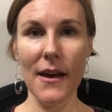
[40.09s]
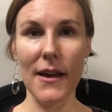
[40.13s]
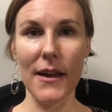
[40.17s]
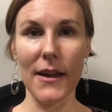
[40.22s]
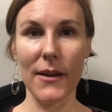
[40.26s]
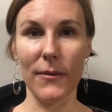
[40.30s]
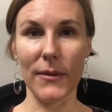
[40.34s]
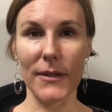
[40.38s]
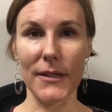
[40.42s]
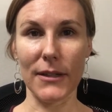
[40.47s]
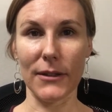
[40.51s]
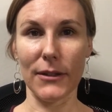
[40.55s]

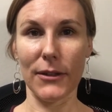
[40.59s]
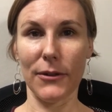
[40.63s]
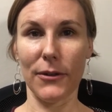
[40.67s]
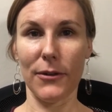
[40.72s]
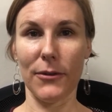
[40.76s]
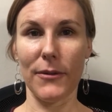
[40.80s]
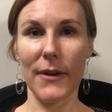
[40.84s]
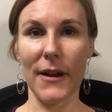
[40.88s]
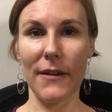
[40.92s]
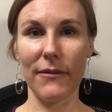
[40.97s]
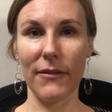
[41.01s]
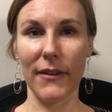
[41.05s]
it was a little
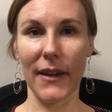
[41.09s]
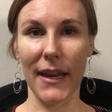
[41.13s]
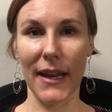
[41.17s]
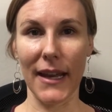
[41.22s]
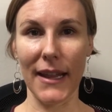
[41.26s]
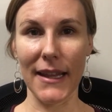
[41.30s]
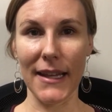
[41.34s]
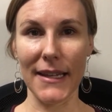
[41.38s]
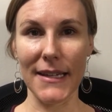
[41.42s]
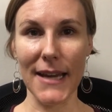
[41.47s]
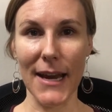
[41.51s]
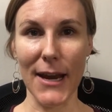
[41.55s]
rough
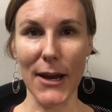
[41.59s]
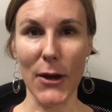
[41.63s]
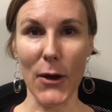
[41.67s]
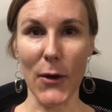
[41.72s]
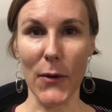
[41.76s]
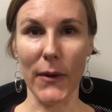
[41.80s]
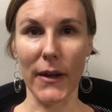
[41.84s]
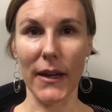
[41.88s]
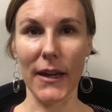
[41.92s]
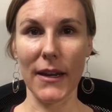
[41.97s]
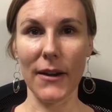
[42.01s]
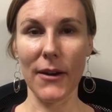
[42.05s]
getting the day
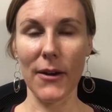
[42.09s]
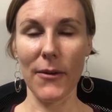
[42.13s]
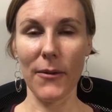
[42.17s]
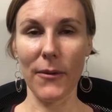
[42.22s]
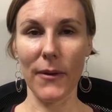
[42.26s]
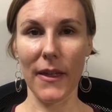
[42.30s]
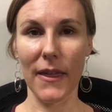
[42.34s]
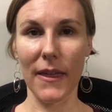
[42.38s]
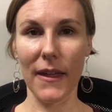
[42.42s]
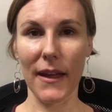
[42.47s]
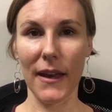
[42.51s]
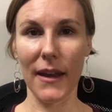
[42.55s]
going
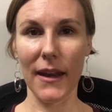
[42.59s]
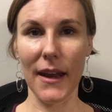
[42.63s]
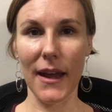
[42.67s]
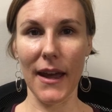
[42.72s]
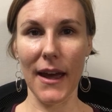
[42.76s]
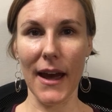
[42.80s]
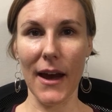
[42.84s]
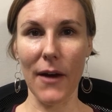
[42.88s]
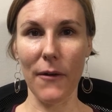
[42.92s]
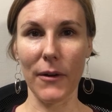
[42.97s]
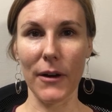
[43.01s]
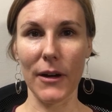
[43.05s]
with that
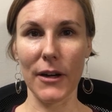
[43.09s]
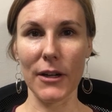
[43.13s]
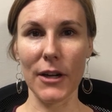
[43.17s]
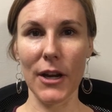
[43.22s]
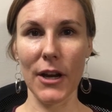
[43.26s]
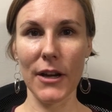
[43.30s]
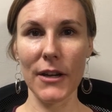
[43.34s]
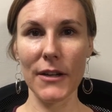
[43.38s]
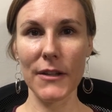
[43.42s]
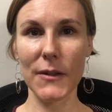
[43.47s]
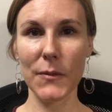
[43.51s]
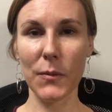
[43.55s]
hour
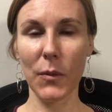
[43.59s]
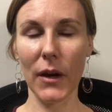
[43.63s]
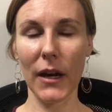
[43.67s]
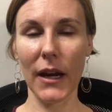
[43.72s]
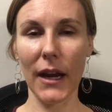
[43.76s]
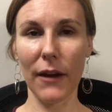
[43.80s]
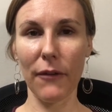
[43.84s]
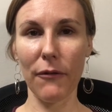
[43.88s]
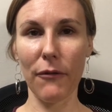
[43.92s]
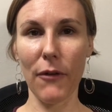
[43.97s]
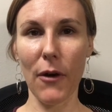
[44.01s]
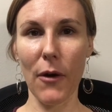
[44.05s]

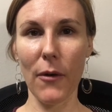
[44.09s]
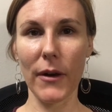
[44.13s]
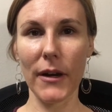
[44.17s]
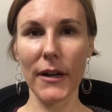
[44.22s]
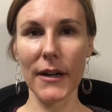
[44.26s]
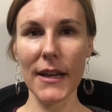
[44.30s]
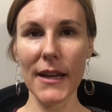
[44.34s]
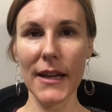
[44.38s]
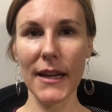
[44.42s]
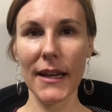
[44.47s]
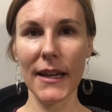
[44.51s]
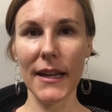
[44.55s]
springing
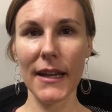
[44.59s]
forward.